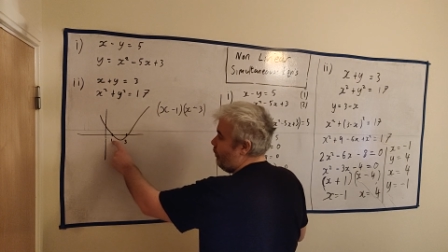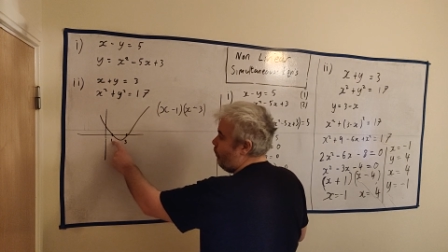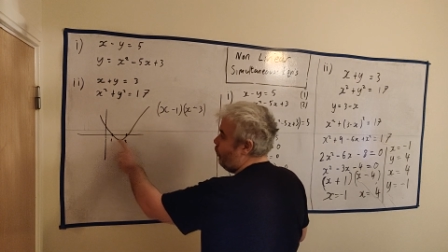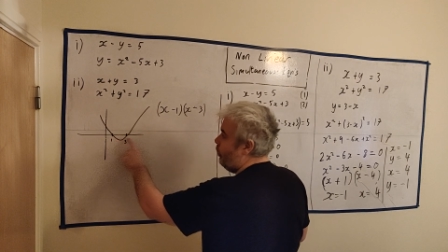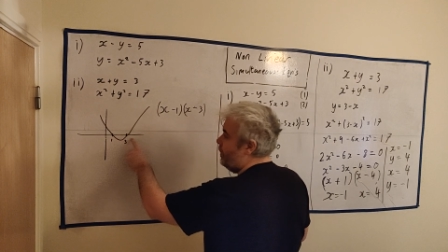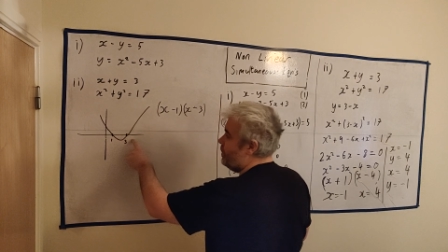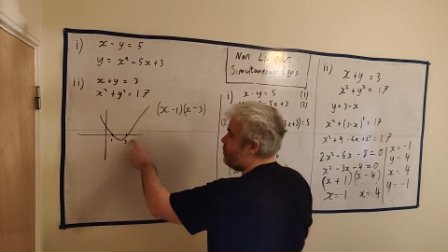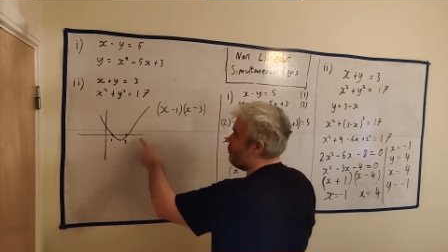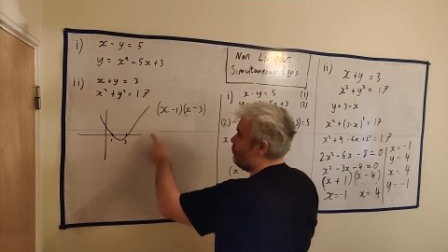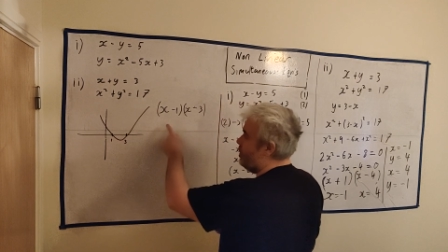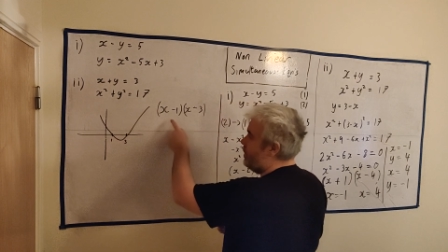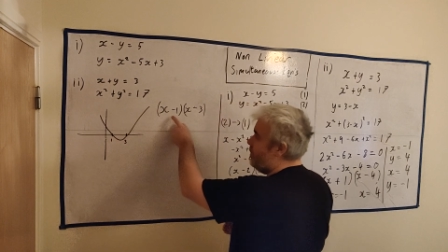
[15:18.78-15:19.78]
are 1 and
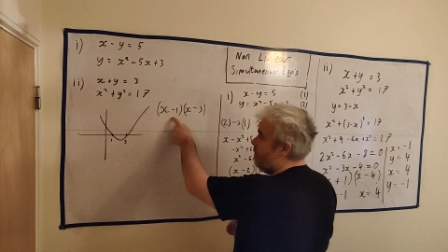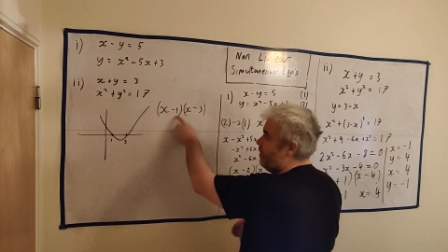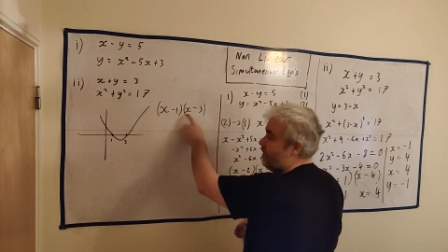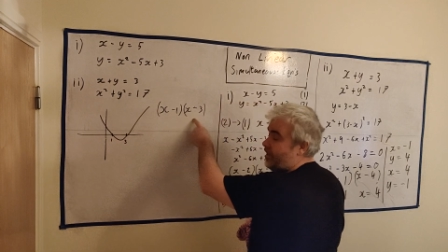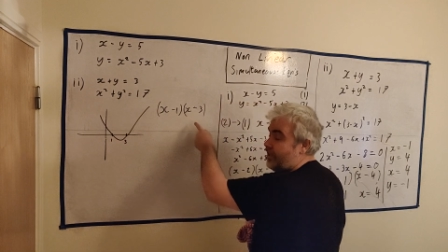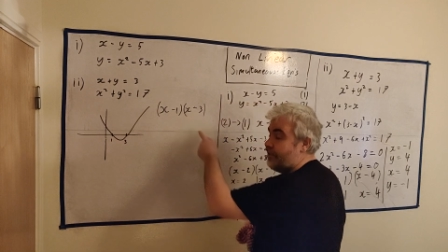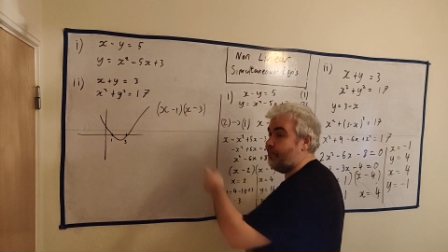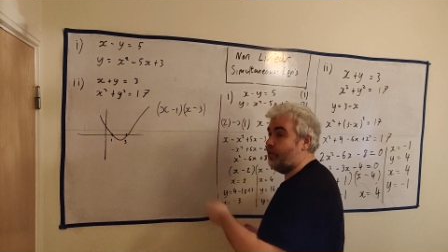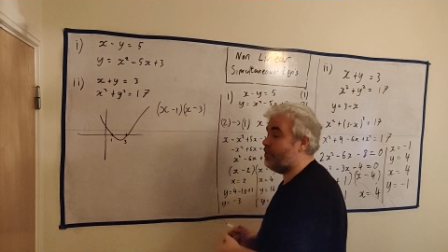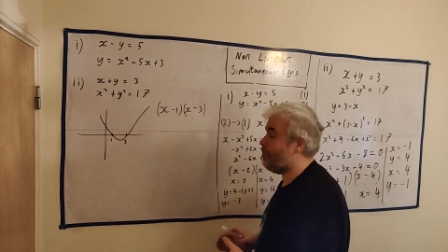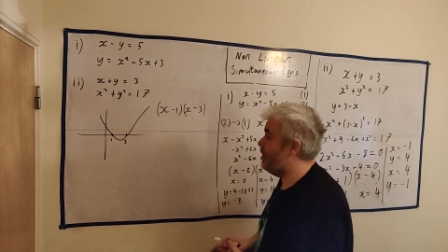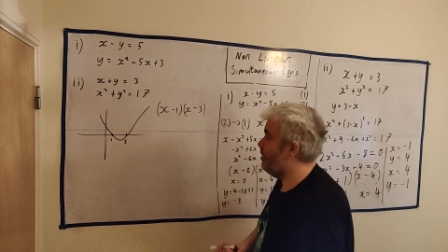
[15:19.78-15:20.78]
3. These
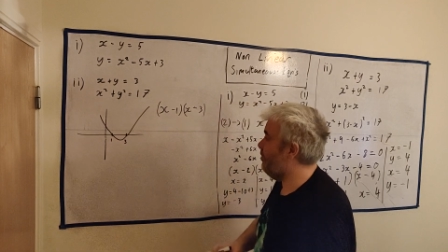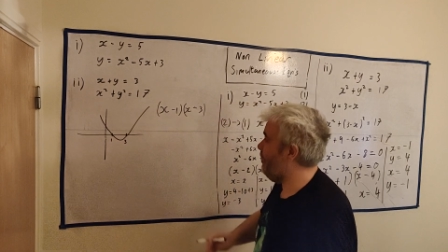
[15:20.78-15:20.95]
must be the